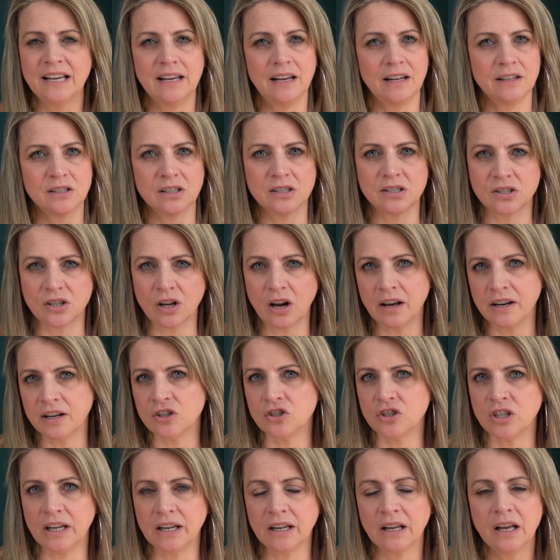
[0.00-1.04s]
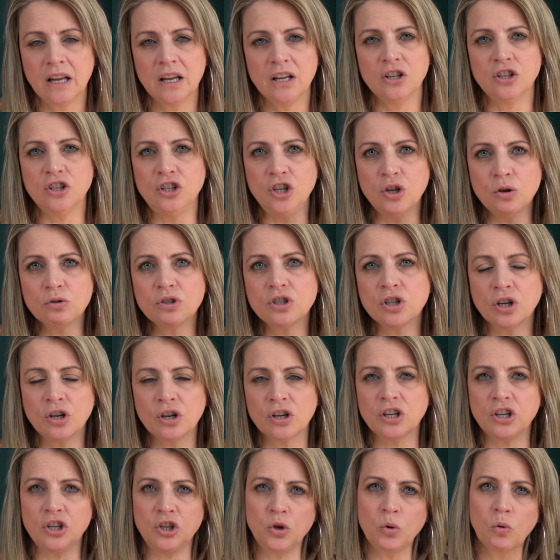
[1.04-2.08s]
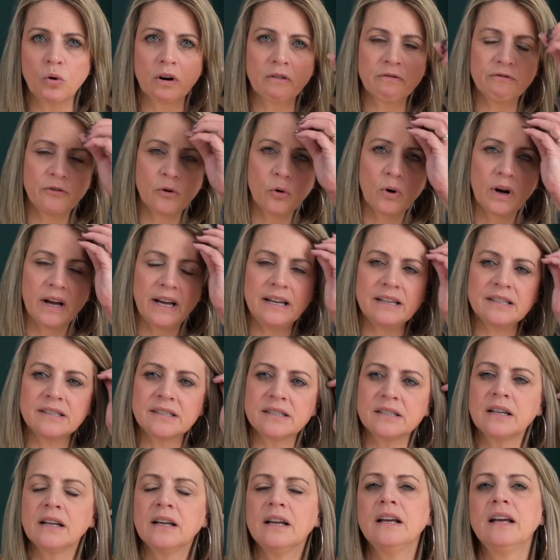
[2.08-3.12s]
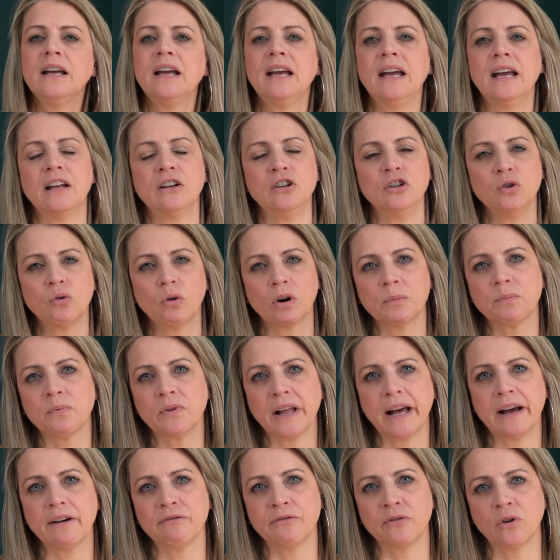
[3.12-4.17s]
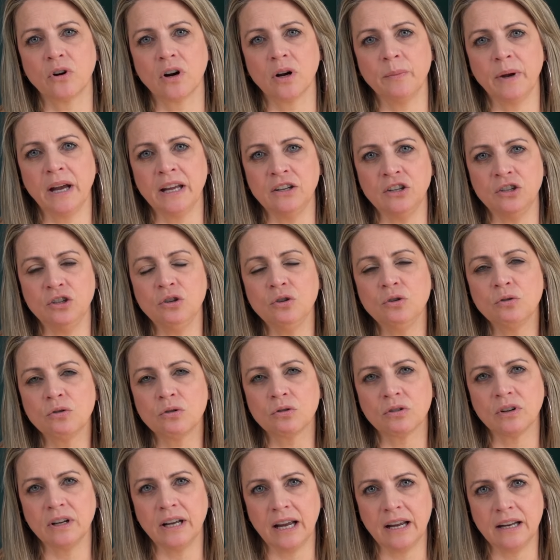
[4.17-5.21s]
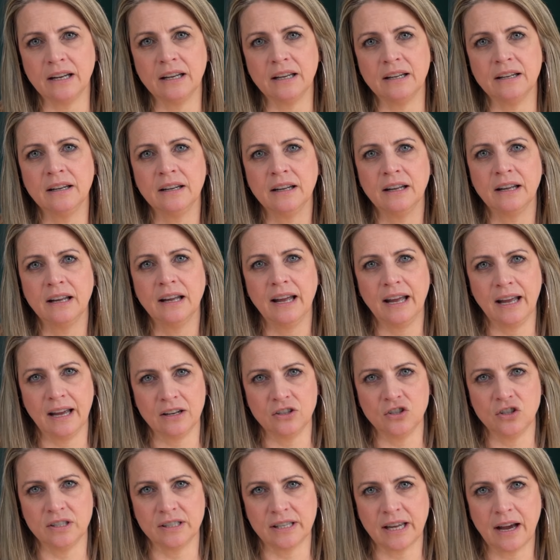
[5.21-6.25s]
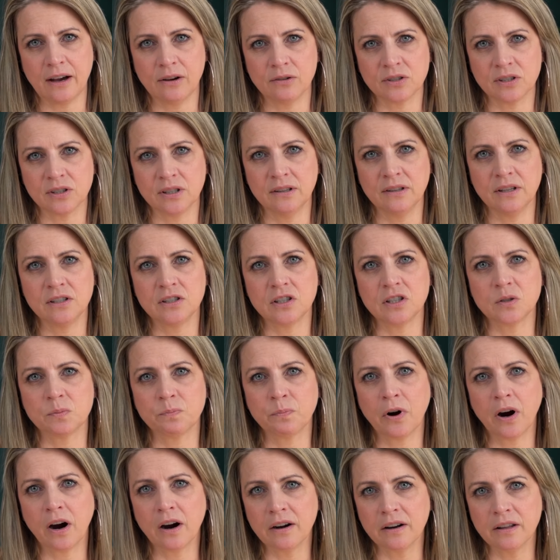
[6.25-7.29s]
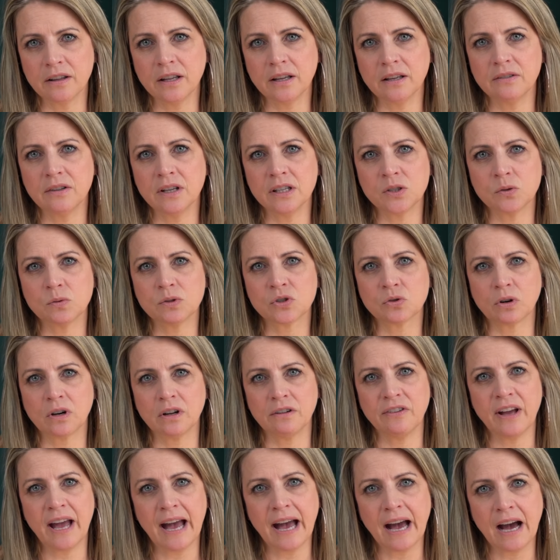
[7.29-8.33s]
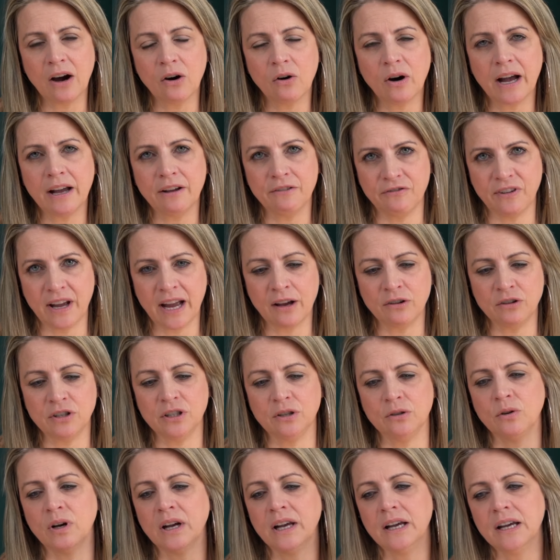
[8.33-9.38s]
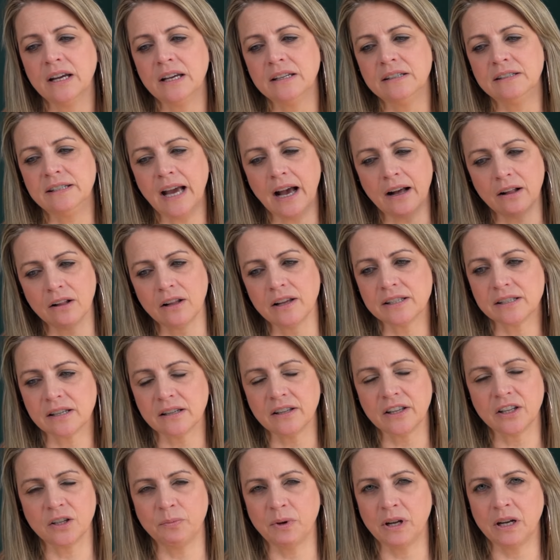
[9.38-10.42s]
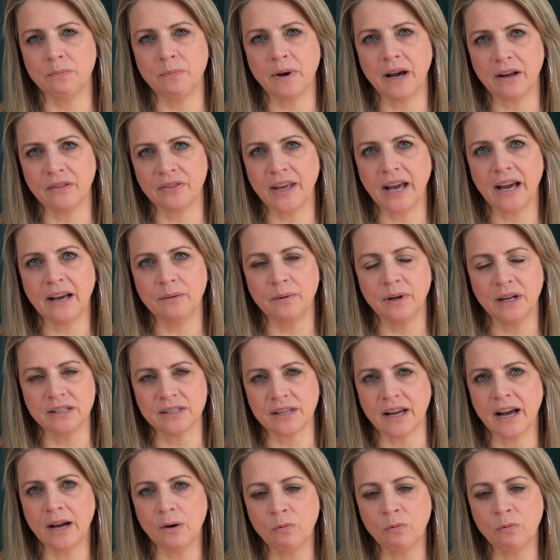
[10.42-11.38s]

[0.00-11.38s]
It's astonishing. You took your voice and your platform and you created Angie's House. And this is part of the, this was sort of how I found you. Tell us a little bit about that because I